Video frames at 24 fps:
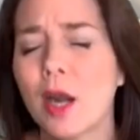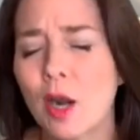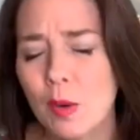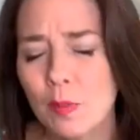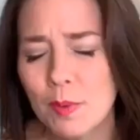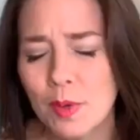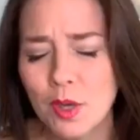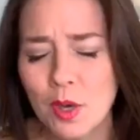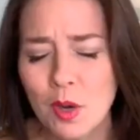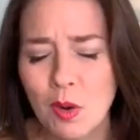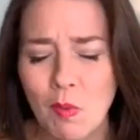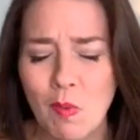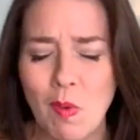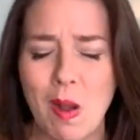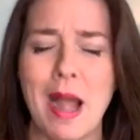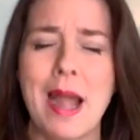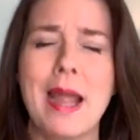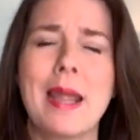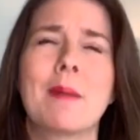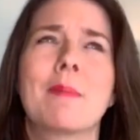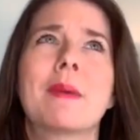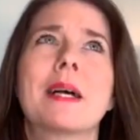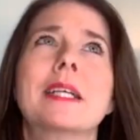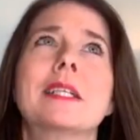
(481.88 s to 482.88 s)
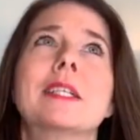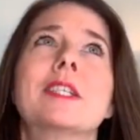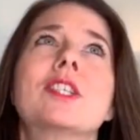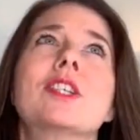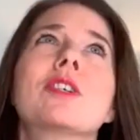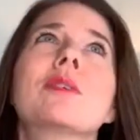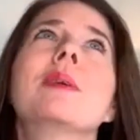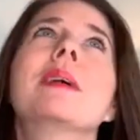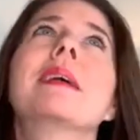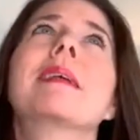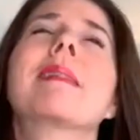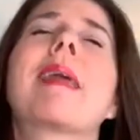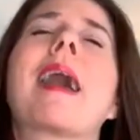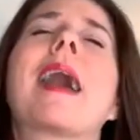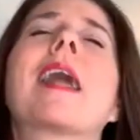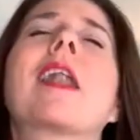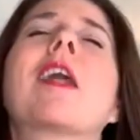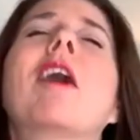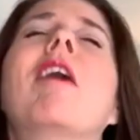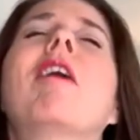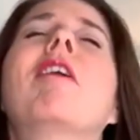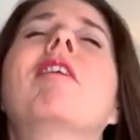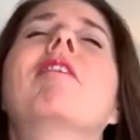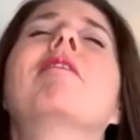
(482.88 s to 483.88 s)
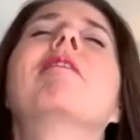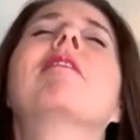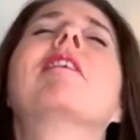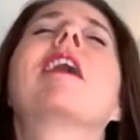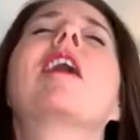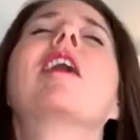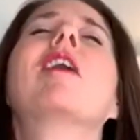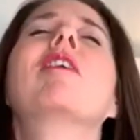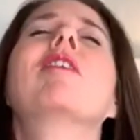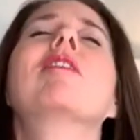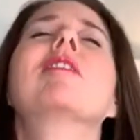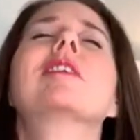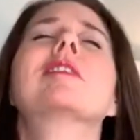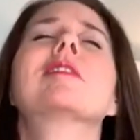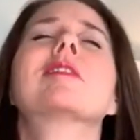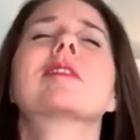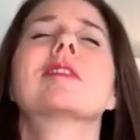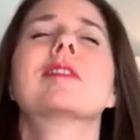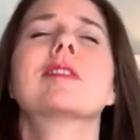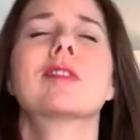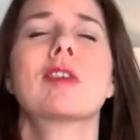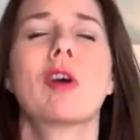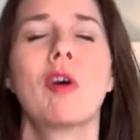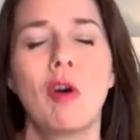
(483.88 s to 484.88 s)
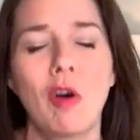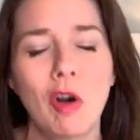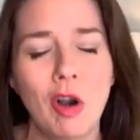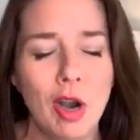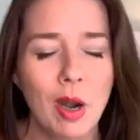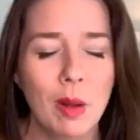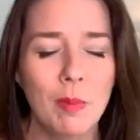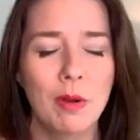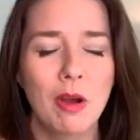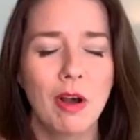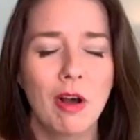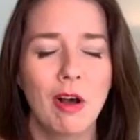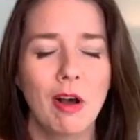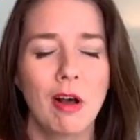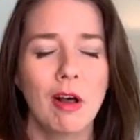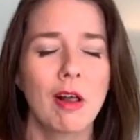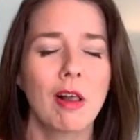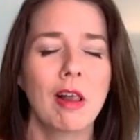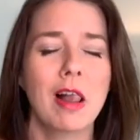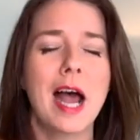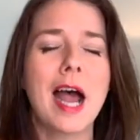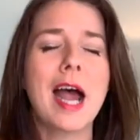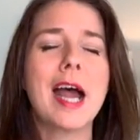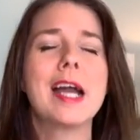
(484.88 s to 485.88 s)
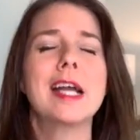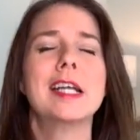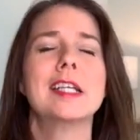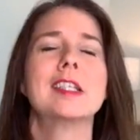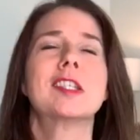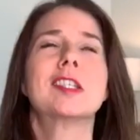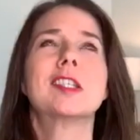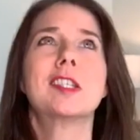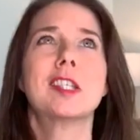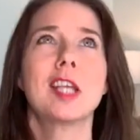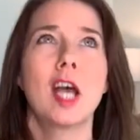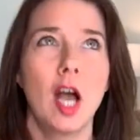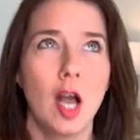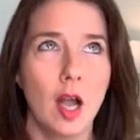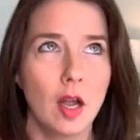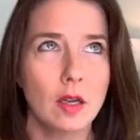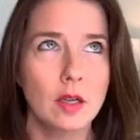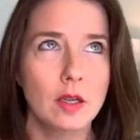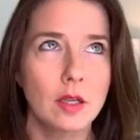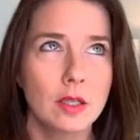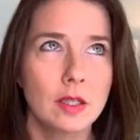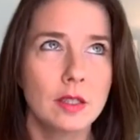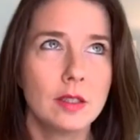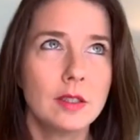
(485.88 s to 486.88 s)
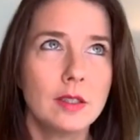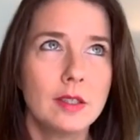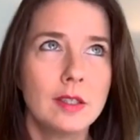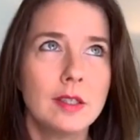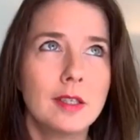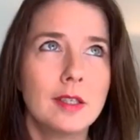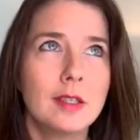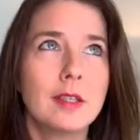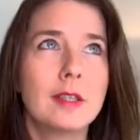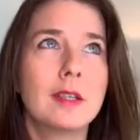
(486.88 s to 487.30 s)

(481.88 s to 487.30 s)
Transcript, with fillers: terrible. Why am I doing that? Oh no, this is horrible. I suck.